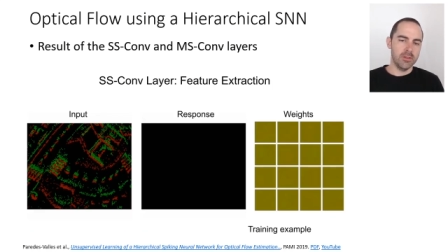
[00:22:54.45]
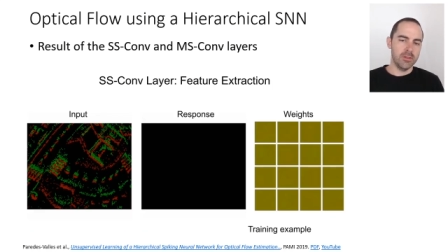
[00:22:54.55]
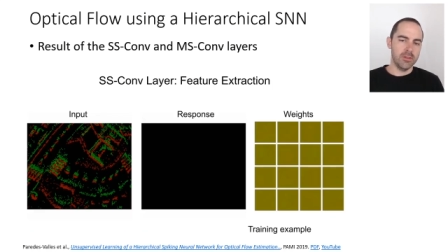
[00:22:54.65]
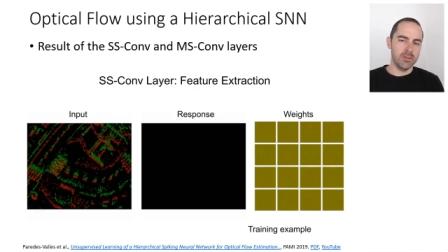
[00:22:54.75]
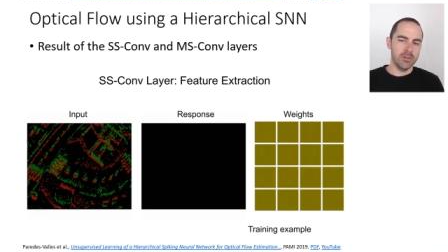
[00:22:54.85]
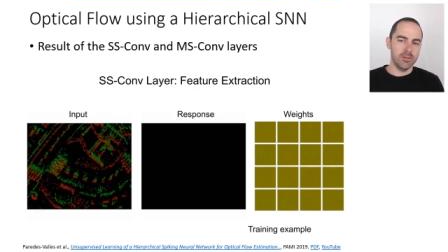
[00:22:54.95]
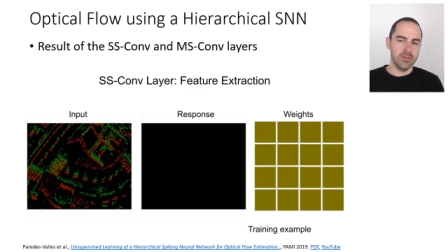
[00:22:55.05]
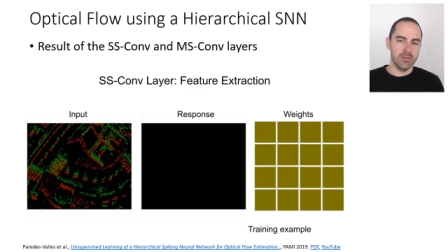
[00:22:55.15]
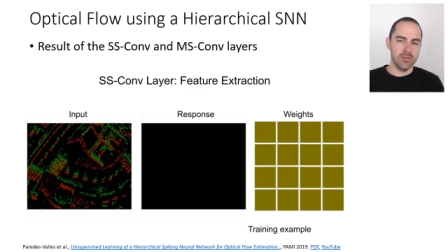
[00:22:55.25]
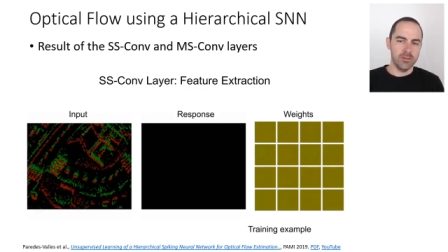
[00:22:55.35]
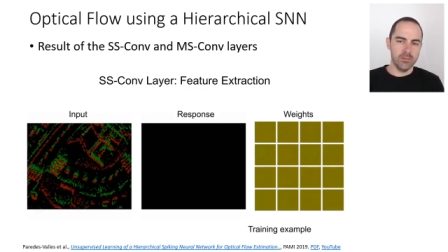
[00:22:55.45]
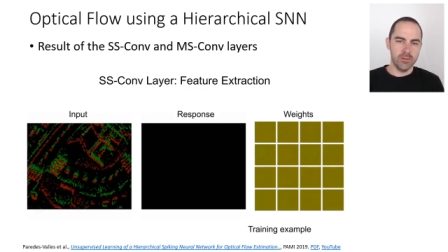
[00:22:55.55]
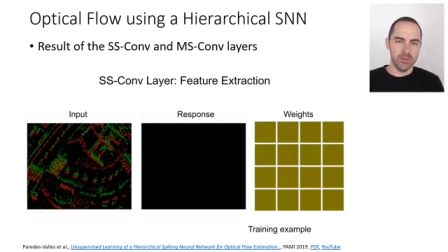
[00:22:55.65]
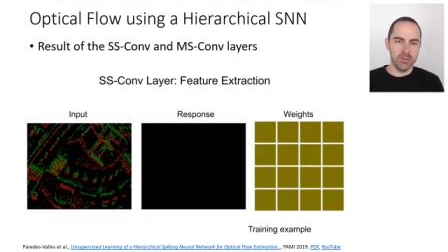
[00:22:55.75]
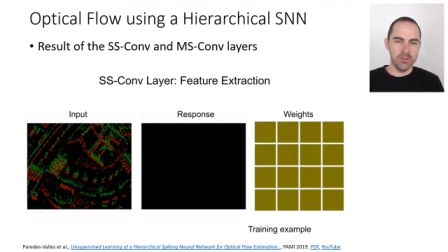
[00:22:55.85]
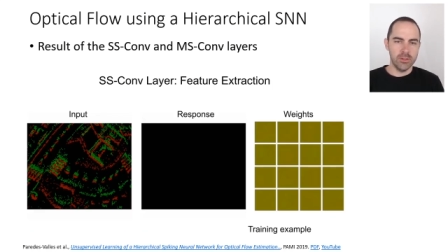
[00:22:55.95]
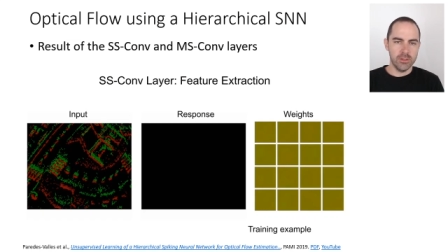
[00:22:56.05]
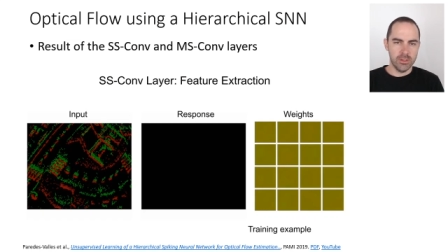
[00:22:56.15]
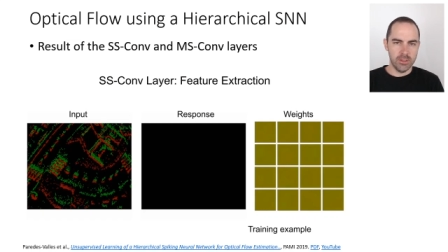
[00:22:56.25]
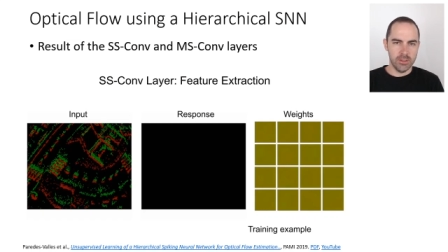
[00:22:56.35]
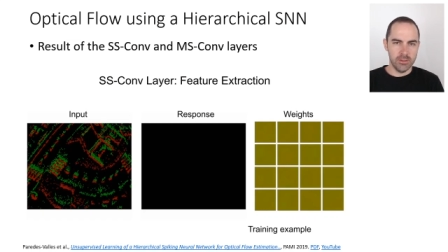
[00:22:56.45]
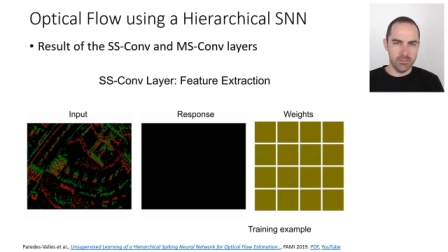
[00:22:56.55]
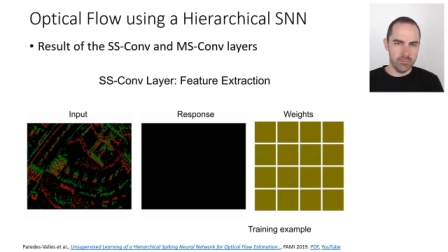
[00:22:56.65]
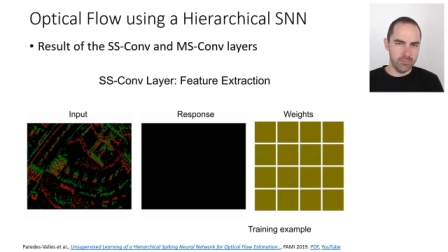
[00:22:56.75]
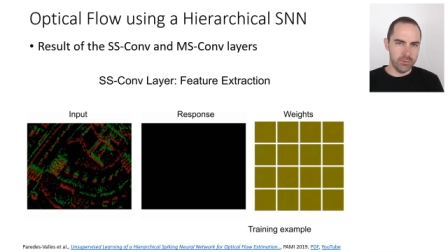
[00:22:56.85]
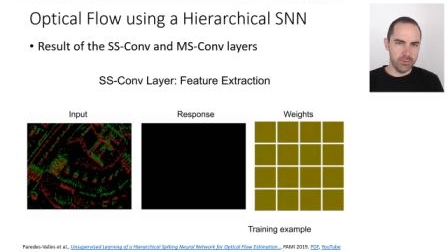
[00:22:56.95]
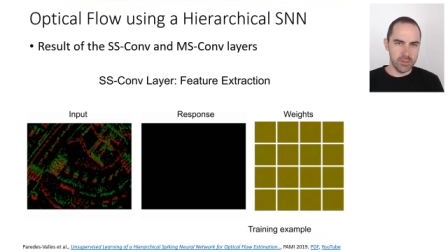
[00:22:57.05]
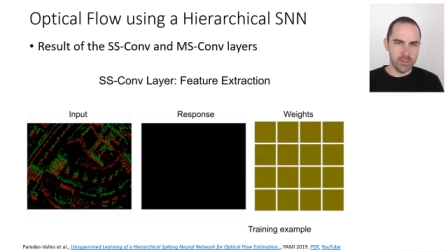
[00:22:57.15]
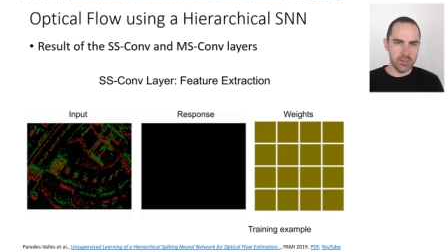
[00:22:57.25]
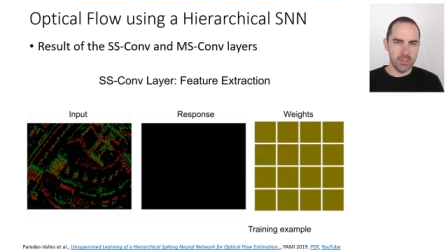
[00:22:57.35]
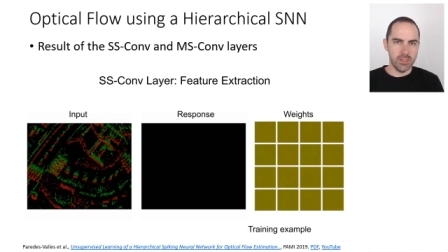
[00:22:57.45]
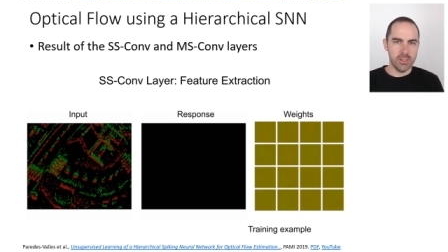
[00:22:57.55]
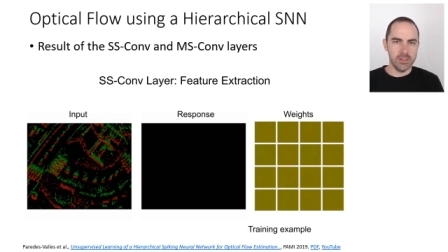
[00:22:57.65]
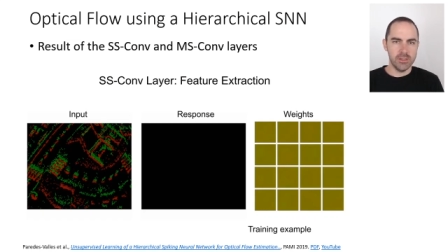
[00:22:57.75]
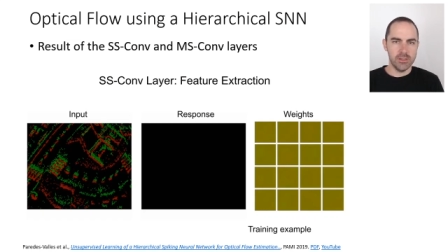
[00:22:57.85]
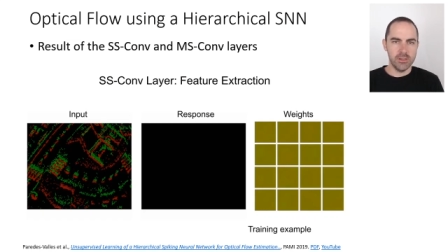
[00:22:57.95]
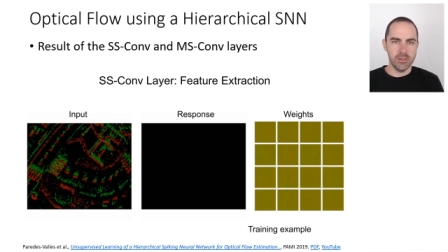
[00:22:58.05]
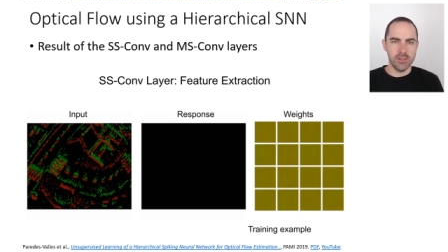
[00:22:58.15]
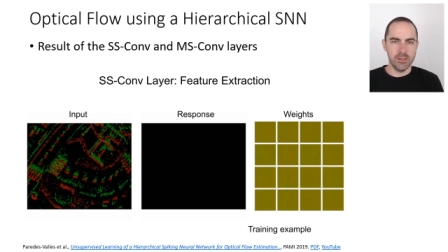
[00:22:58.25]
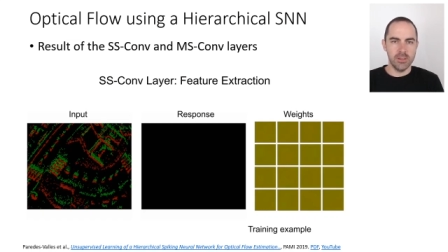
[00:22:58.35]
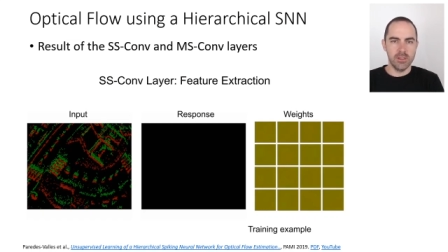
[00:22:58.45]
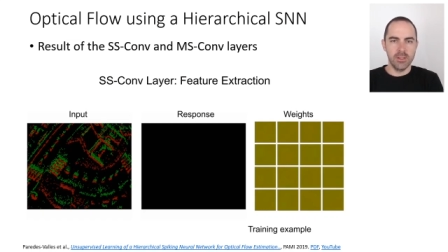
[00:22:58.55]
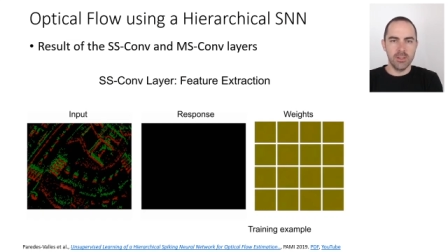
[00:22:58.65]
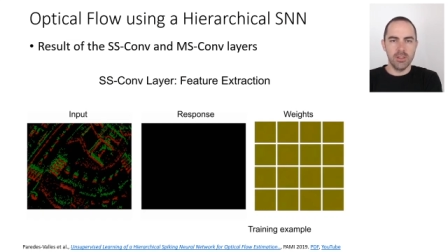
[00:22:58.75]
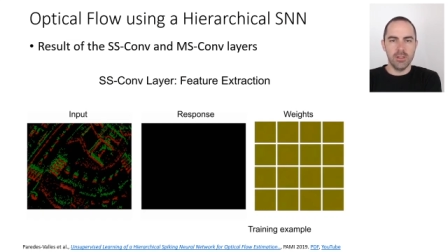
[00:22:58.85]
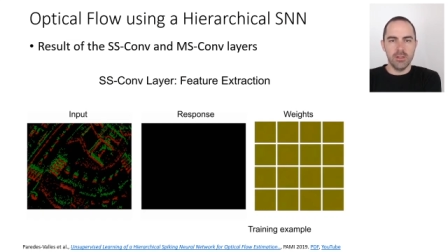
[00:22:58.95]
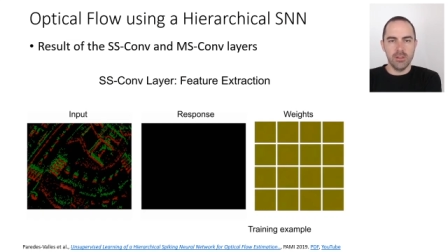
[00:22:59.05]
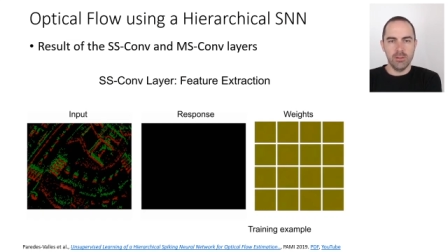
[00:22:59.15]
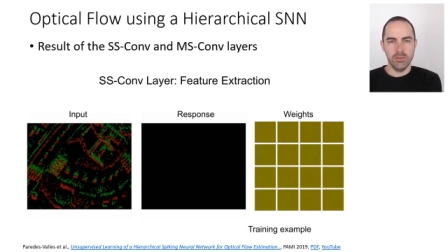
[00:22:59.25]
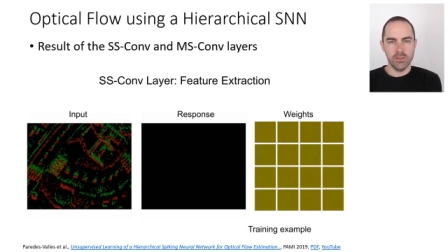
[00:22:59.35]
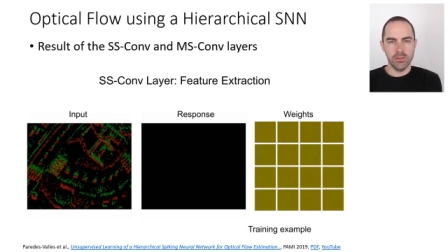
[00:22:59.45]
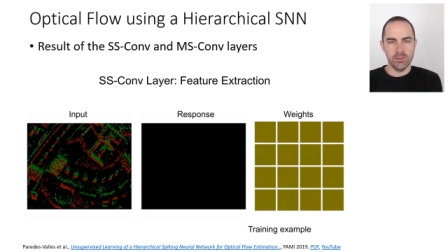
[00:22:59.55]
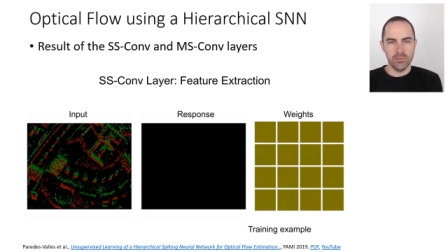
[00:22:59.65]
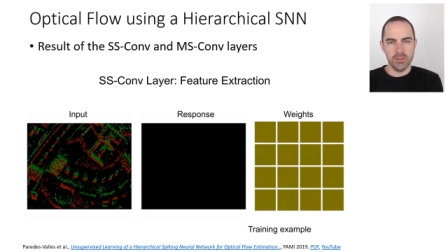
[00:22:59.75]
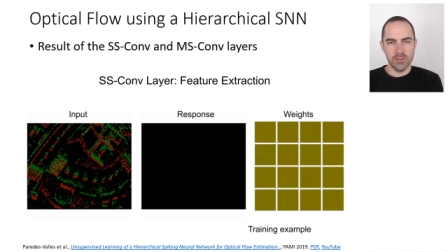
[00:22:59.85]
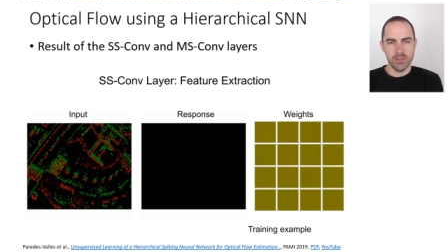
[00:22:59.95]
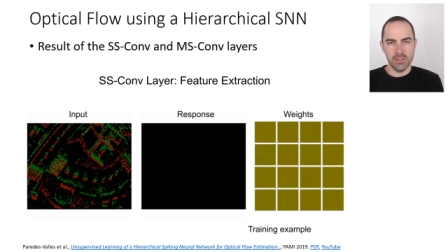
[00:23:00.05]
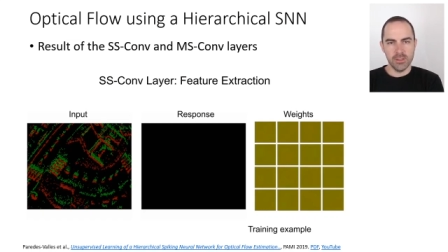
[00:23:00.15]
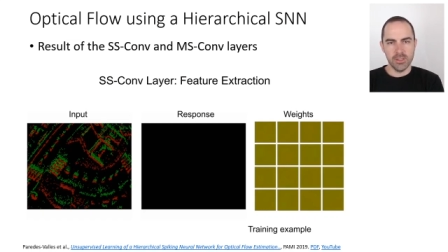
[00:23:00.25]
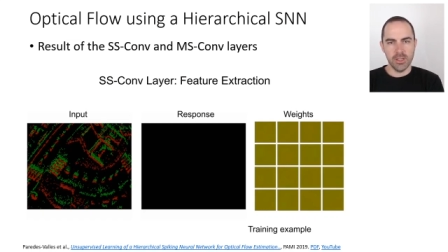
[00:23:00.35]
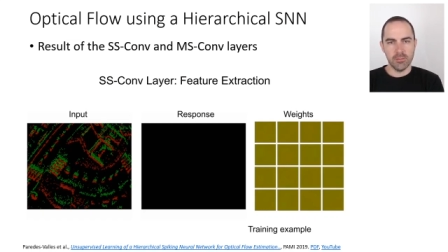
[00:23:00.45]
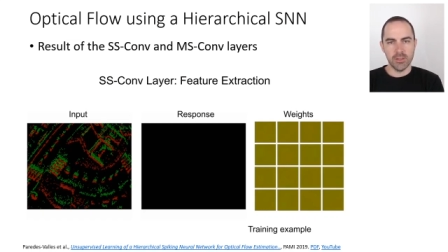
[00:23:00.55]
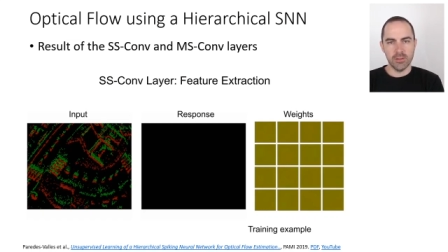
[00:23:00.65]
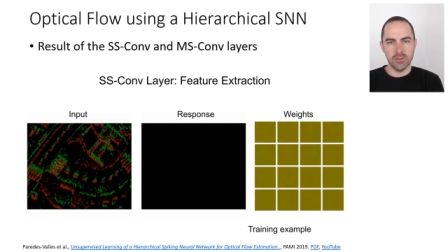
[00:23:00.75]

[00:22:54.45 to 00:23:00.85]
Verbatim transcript: uh, uh results uh, first it analyzes the the result of this single synaptic